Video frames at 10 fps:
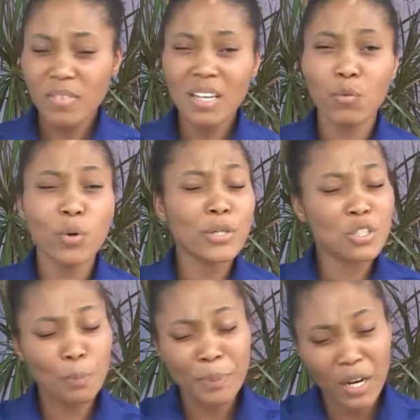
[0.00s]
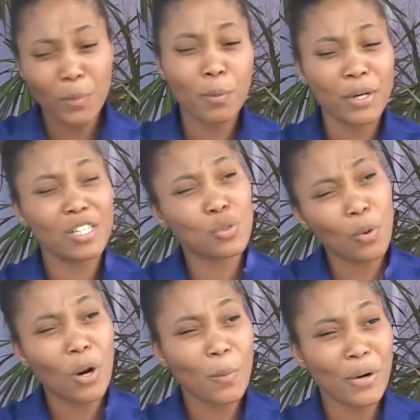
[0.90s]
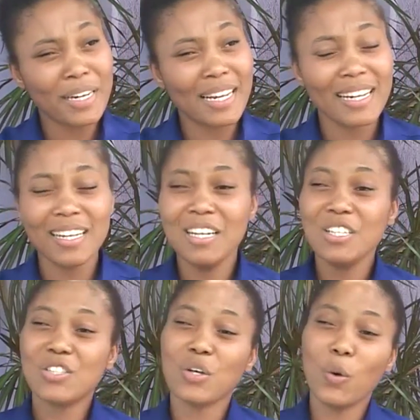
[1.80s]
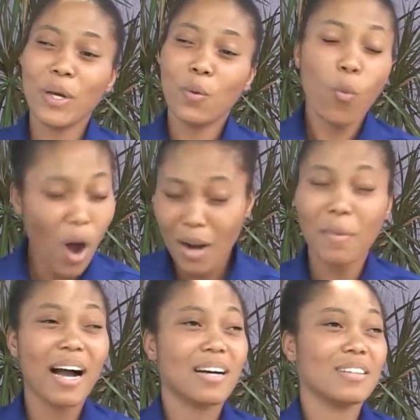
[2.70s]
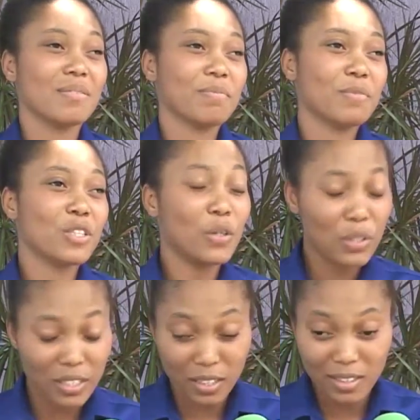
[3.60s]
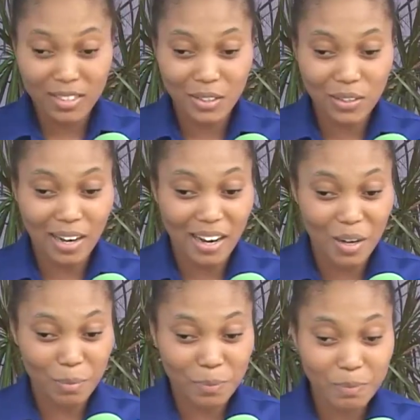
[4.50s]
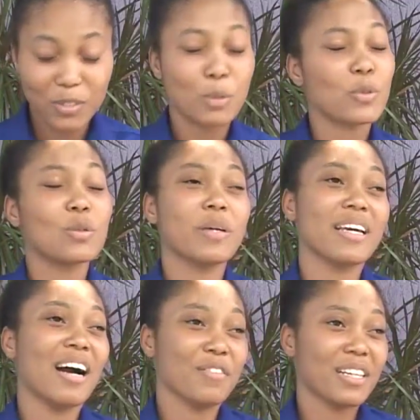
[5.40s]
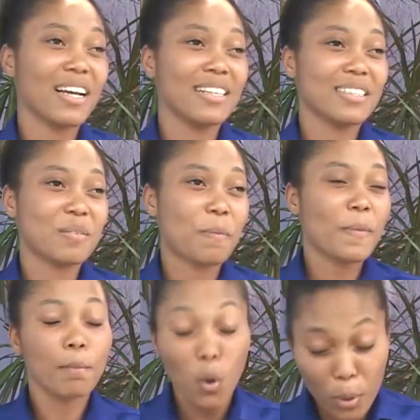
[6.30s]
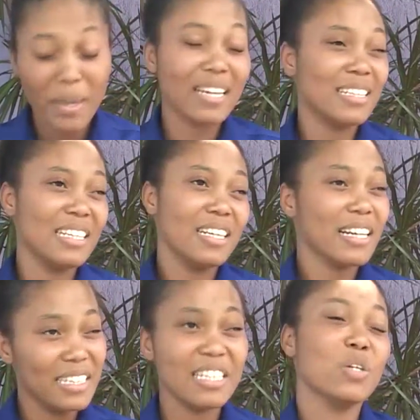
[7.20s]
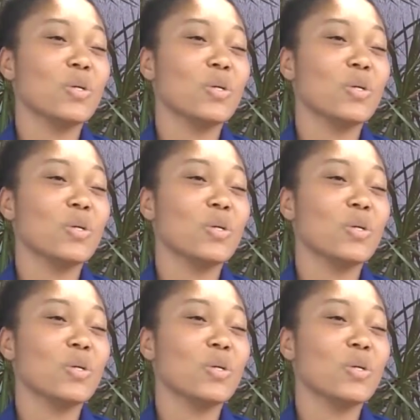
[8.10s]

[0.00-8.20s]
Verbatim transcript: We were to pick up the money tomorrow morning, so we walked back to, to, to um, to Bull Bay after that. But we made a deal and deal